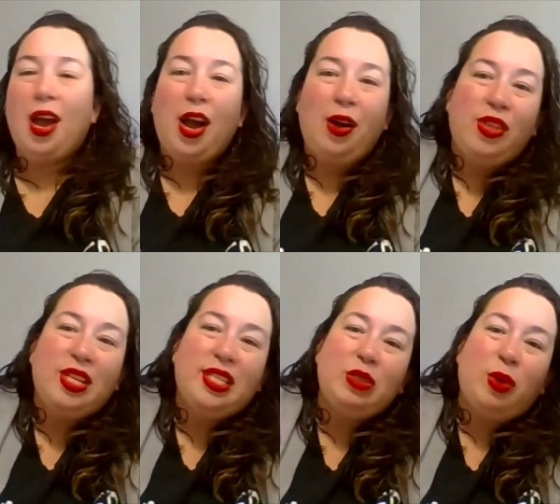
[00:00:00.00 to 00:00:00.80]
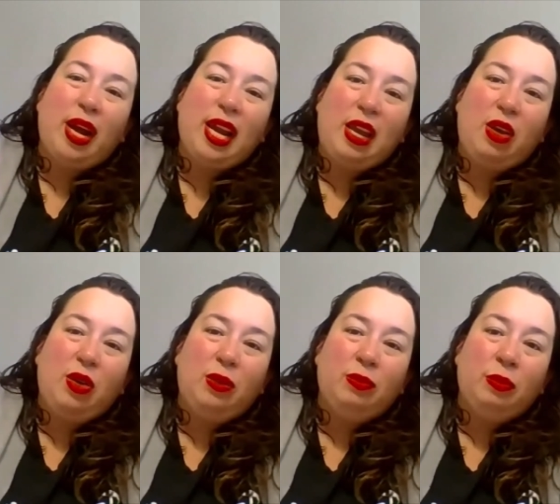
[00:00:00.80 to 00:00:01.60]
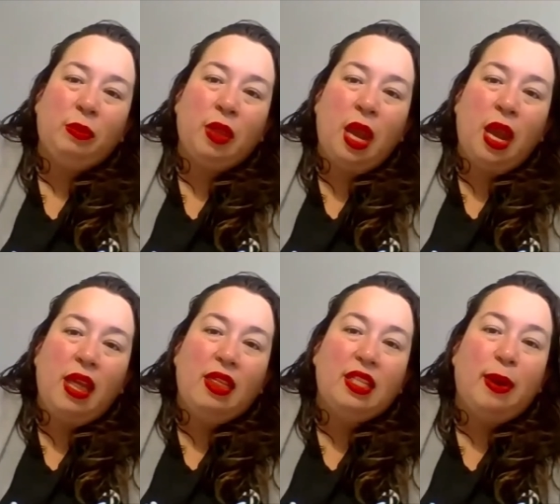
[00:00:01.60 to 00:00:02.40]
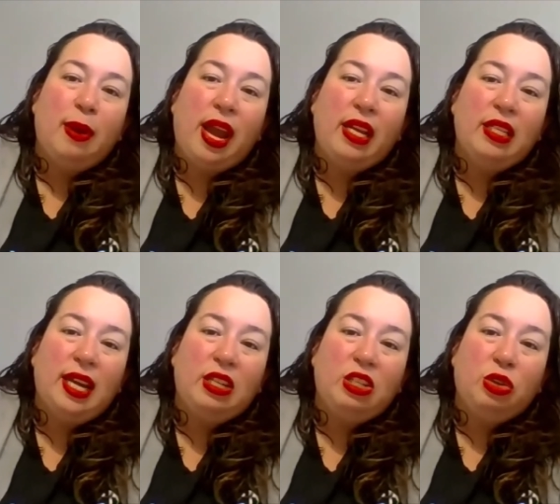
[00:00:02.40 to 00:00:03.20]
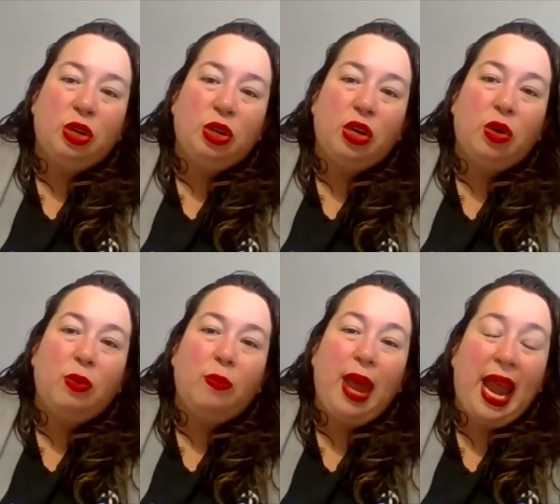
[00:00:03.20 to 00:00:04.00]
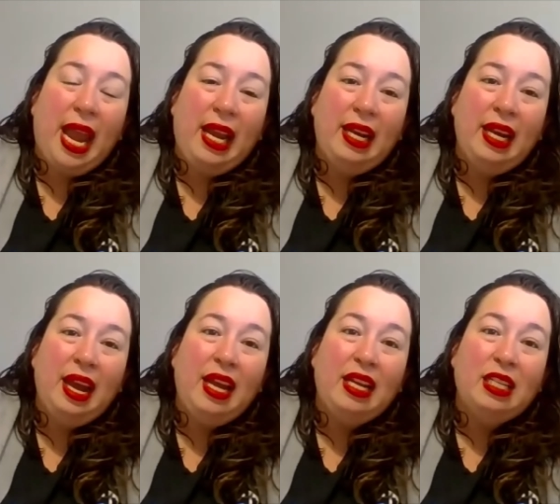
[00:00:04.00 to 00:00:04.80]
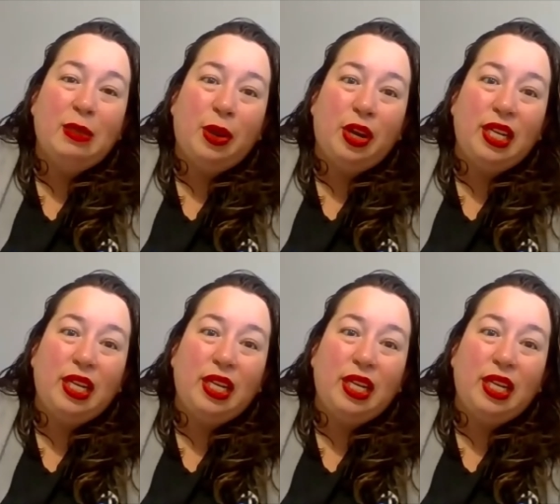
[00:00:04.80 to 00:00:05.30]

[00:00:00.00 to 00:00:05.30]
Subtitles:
Oh, this is White Eagle. This is about ancestral pain and spirit.